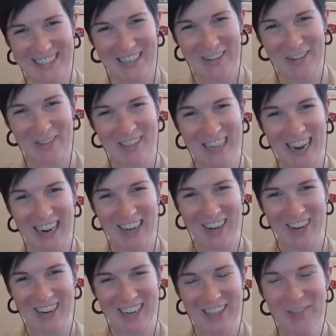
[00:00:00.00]
No one was
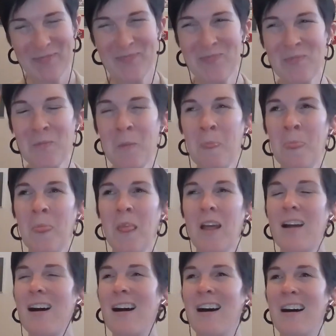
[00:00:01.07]
hiring.
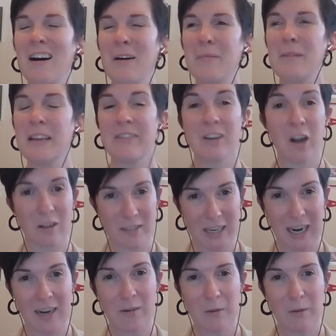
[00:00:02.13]
Even Alltech,